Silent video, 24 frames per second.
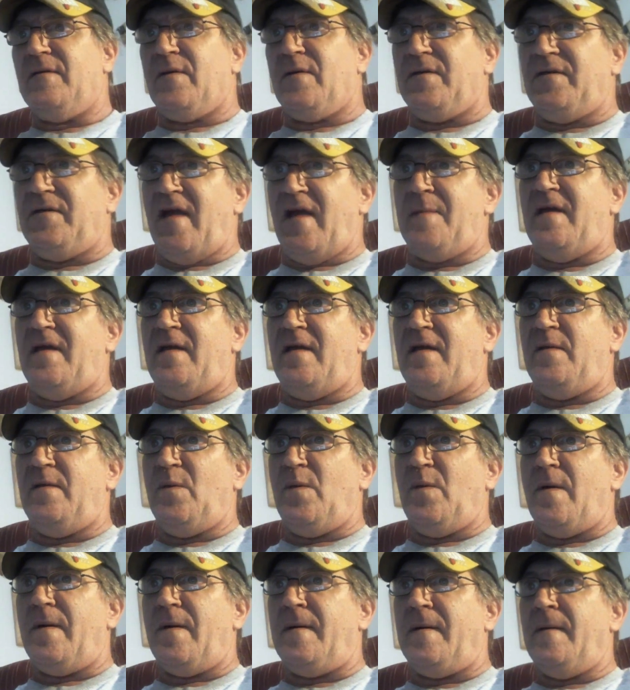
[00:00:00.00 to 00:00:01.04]
on contaminated
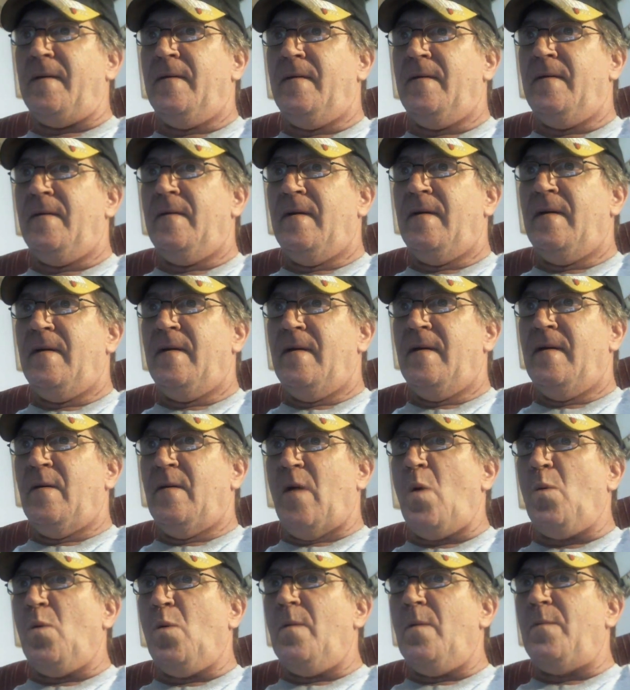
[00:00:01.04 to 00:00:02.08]
water
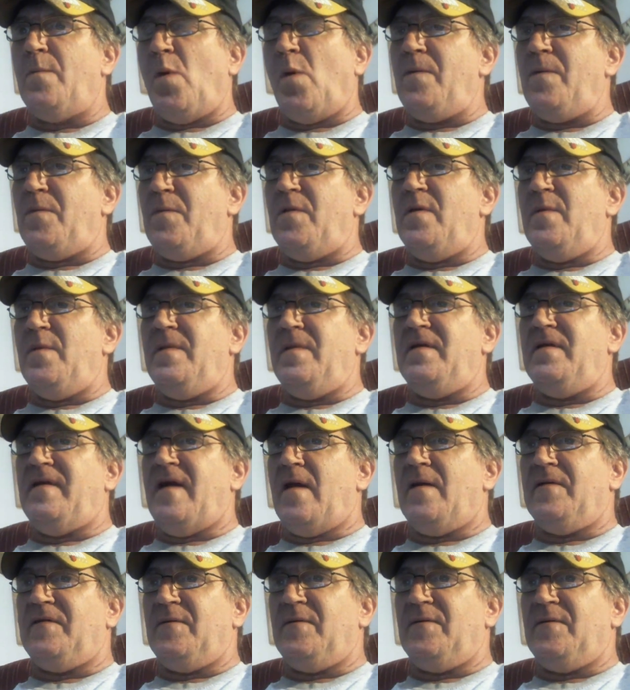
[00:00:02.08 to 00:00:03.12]
on $1.3 billion
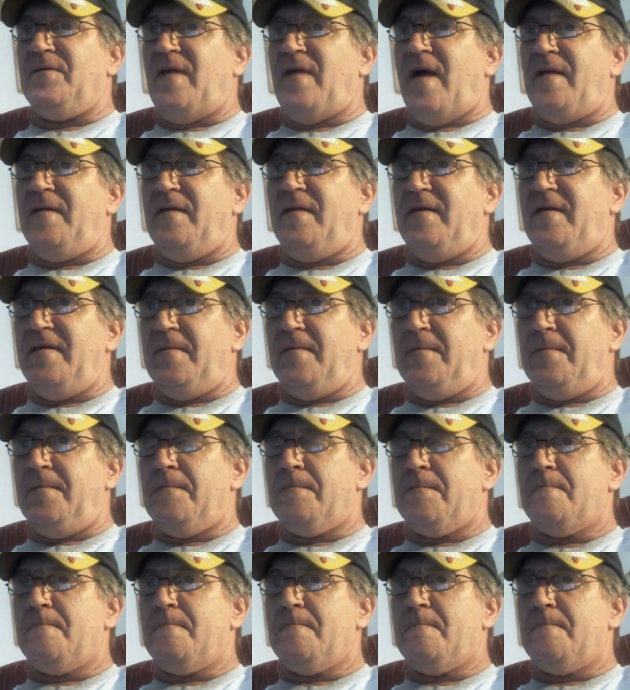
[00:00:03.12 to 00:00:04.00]
that was not needed.